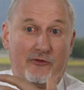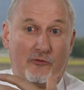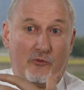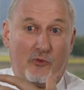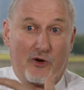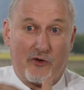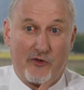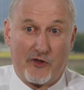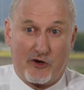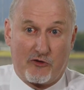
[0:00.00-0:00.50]

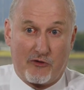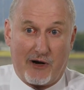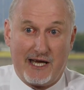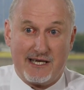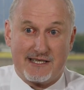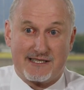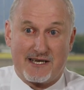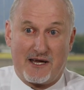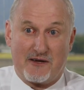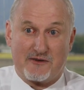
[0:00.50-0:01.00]
one of the
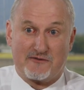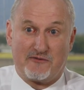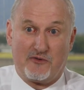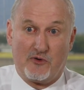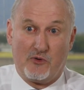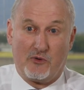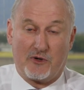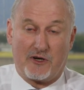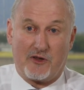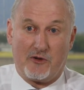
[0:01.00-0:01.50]
great steps
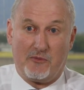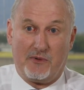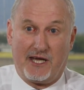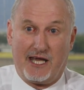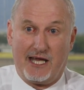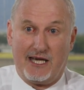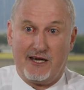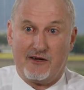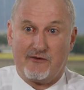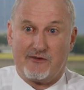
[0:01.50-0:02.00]
forward at the
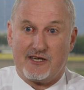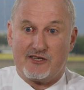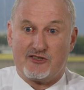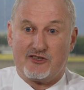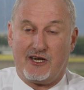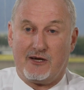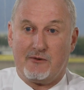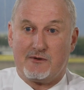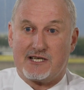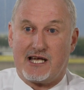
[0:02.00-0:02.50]
beginning of
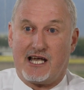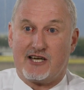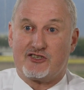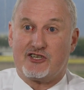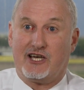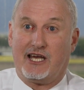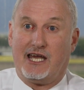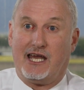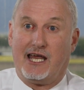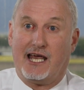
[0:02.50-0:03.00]
this year was
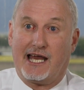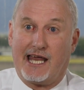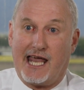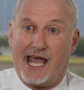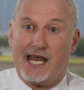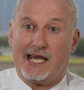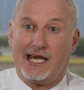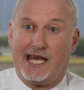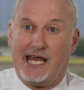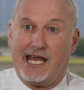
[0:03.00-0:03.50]
actually,
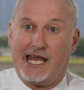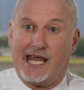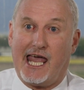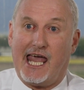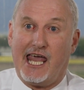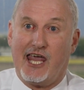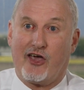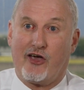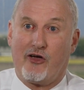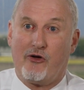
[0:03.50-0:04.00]
again,
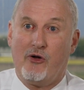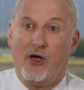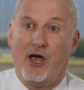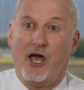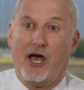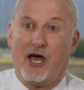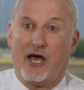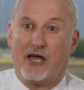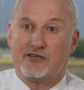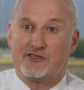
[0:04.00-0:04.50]
ICAO
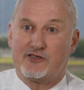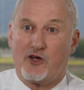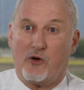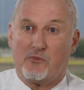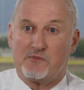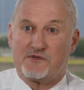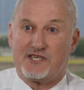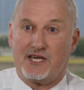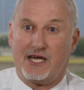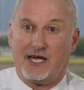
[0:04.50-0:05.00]

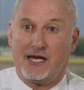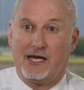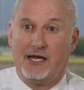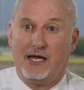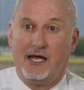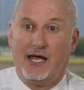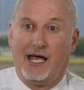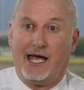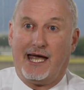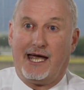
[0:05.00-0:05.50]
adopting
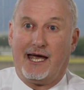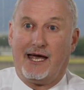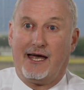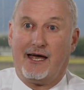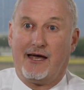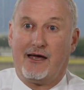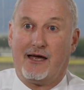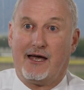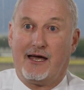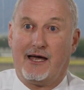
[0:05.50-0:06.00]

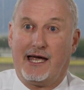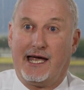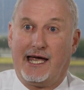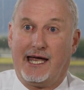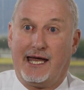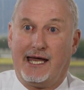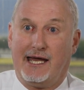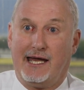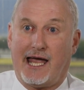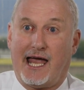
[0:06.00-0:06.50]
uh,
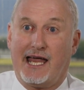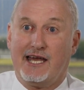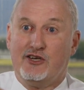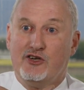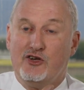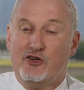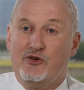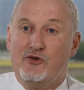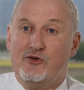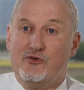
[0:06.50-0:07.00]
a, a
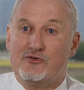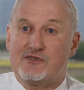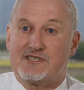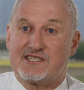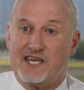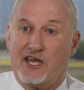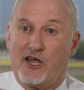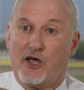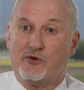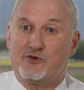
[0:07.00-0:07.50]
new
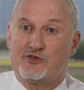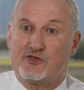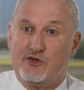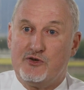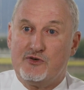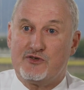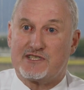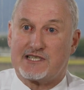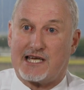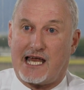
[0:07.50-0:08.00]

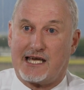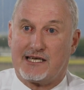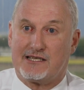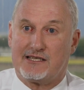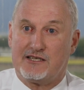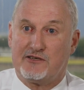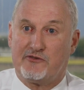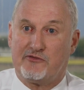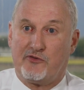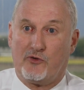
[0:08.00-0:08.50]
CO2
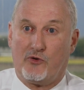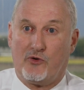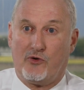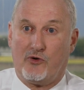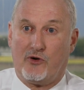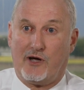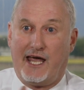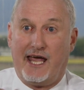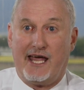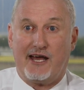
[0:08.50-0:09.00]
standard
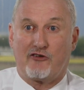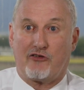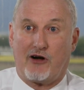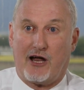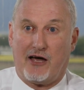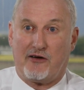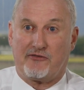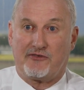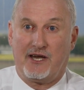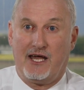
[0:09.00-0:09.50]
for
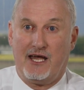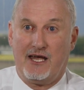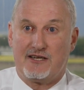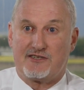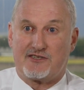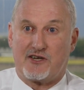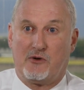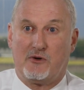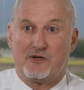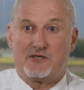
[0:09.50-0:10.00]
aircraft.
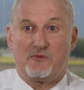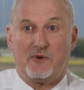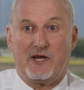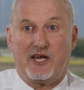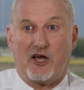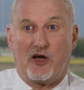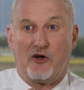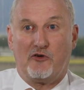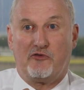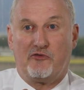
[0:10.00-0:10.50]
So as we
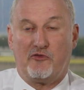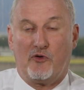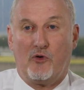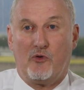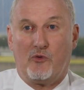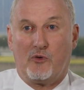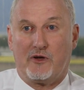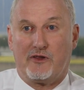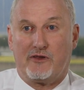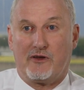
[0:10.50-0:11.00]
go
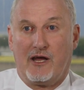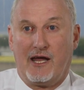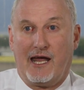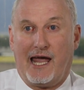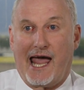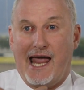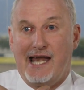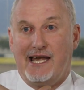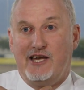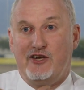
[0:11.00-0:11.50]
forward,
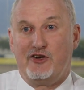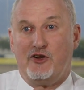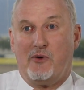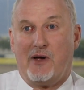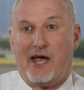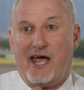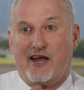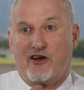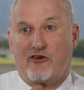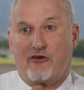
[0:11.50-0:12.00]
any
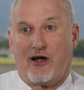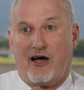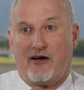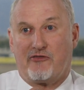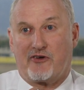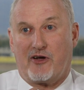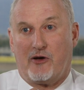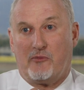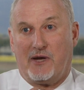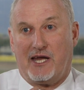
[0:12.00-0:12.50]
new
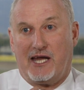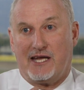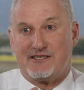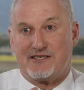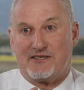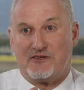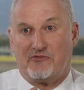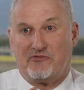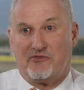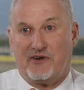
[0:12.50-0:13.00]
aircraft coming
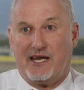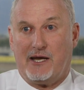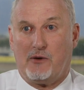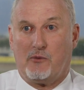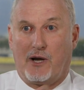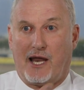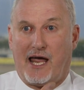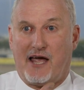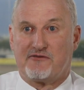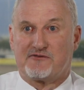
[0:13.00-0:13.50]
into the
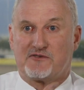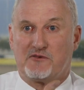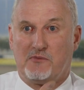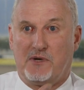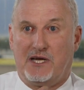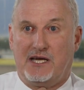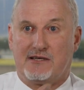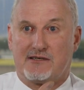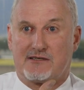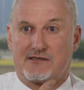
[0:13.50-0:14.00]
fleet will have to
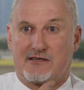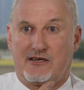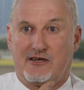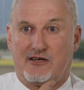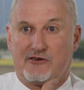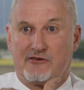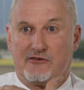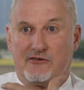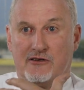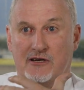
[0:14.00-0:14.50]
meet
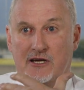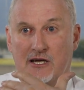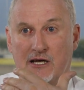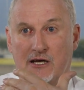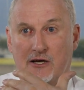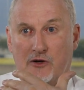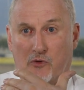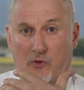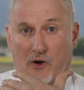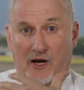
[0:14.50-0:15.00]
certain
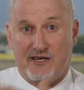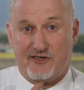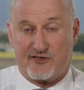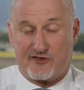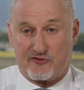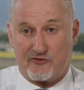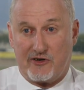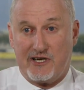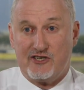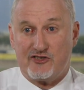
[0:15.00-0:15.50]
quite
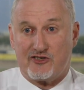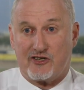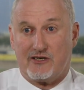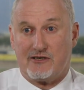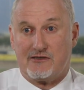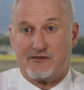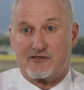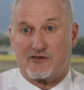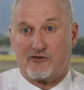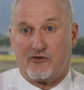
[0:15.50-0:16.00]

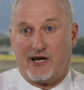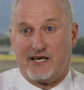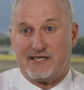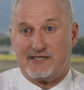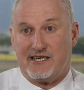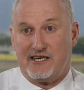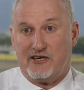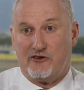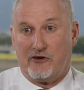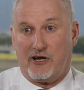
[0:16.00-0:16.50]
stringent
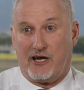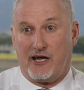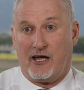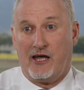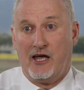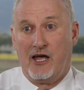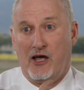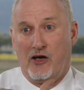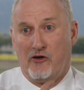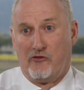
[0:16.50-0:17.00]

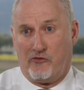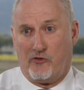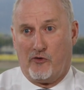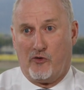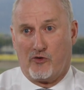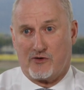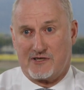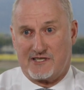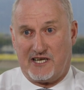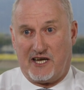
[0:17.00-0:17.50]
criteria
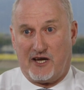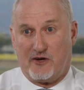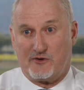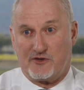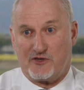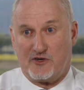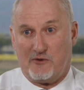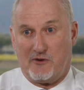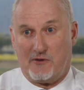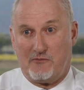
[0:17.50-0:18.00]
for
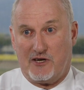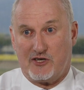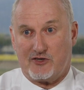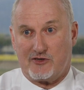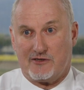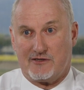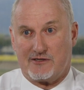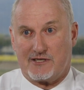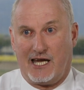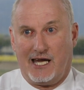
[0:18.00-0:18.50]
CO2
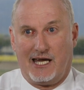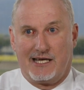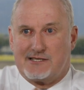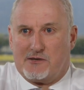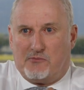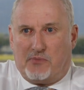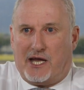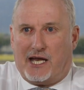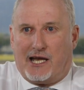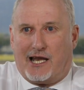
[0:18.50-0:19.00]
emissions. It's
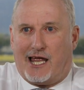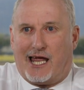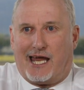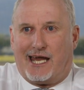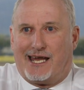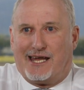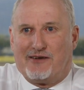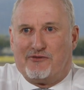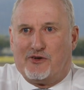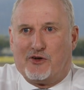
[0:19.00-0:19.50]
a bit
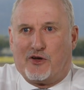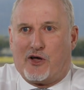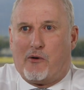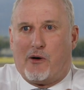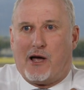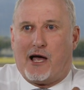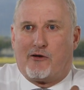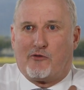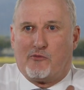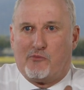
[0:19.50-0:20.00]
like if you
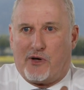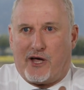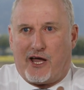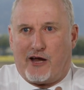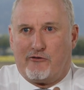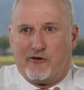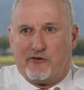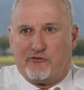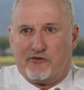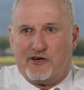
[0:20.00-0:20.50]
go out and buy
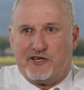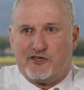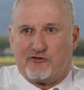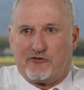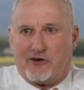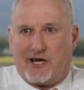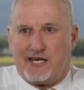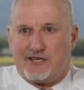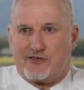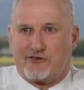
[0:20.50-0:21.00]
a
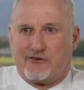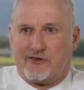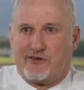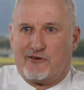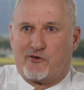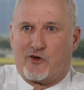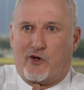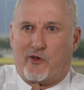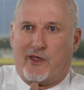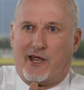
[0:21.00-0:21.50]
refrigerator and
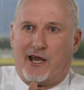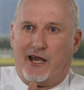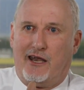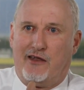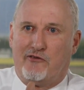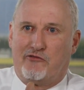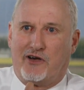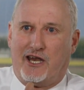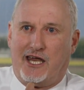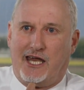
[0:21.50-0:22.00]
they've got that
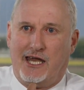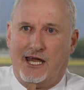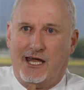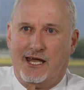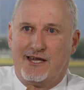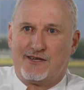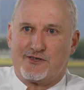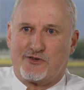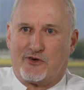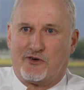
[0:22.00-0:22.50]
lovely
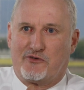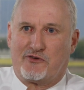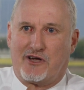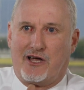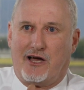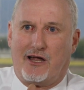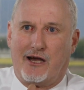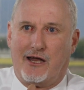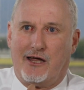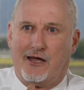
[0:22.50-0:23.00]
sort of
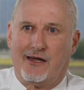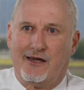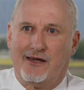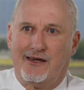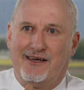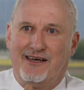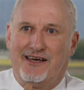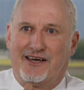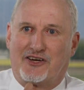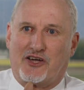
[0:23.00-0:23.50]
color
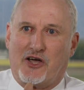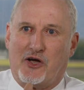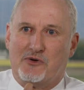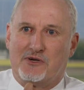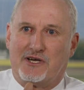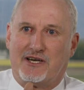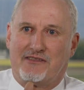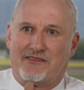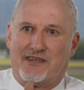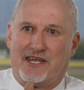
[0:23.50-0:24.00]

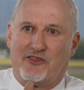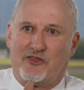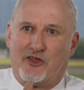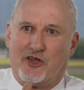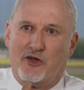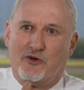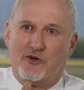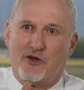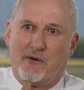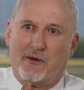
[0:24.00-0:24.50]
coded thing that
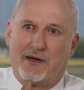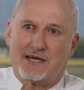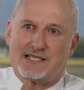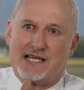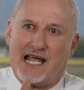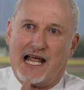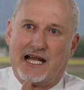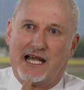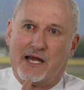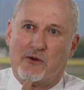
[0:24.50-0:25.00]
you know
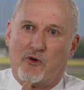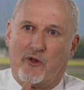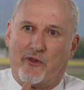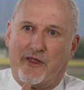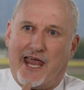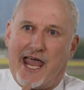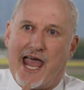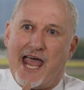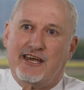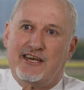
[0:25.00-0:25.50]
exactly what
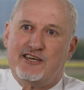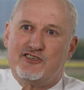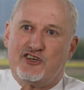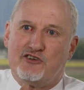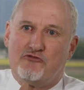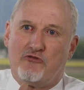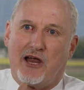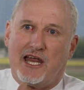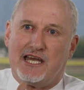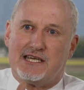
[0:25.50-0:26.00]
the
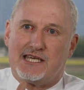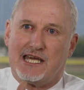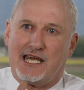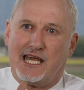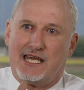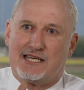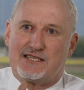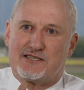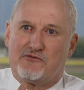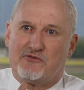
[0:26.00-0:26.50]
energy rating
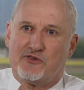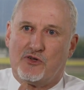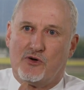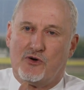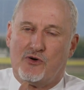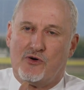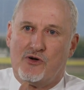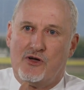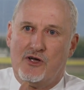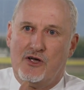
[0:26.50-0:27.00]
is of
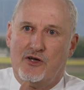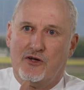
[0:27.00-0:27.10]
your